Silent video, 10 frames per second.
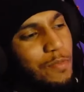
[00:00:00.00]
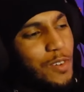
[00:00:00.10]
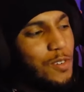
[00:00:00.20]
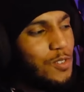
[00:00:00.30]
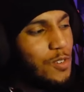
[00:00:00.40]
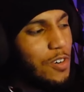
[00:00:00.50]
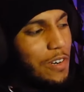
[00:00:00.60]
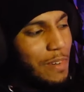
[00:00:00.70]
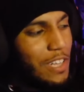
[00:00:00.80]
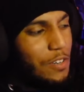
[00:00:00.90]
you enjoyed
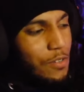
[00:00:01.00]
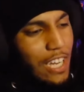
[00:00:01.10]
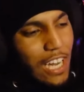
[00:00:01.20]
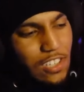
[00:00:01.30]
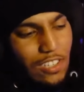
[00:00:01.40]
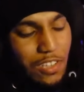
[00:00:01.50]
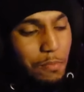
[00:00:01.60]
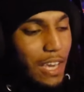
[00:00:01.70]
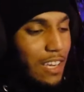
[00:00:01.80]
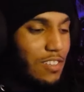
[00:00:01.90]
my little reaction to the
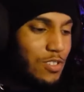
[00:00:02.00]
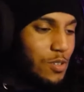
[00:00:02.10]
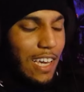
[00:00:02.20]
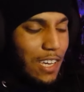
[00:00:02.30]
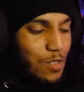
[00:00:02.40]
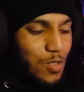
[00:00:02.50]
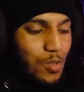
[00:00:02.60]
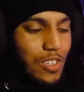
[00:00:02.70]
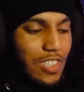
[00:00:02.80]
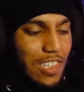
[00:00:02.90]
making to it. It was
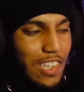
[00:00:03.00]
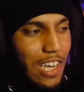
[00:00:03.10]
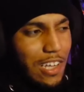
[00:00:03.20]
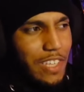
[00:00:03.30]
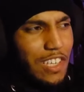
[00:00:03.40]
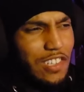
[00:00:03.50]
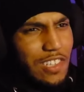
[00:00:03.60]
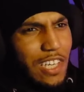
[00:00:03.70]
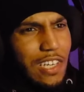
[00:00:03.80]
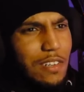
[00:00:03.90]
cool to see that his
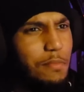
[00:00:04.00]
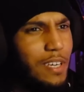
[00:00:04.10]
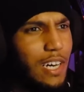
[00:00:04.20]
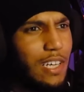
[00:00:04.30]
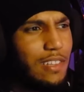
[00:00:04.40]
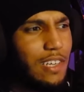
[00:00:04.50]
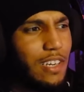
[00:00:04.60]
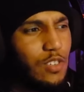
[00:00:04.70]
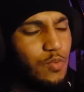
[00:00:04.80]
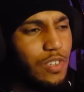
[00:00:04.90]
D&D Beyond thing
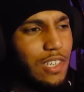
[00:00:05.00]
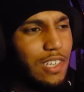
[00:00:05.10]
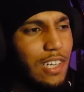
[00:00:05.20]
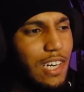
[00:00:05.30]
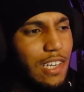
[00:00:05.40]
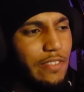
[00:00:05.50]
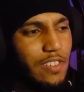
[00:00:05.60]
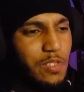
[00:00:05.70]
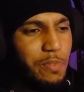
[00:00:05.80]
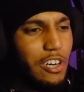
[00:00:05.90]
is what kind of
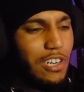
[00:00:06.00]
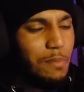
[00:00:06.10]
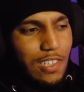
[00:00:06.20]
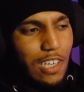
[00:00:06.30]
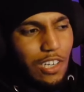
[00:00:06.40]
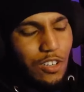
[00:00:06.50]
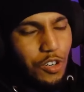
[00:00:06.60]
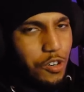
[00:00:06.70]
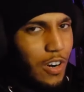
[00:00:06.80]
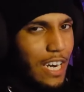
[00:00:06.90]
inspired him to take another
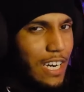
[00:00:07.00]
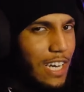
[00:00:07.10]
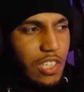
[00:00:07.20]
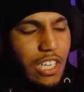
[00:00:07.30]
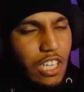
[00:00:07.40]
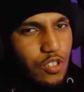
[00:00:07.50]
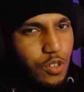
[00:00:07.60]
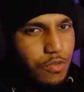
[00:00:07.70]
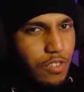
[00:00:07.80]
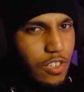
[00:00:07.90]
crack at an
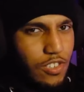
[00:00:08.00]
intro for their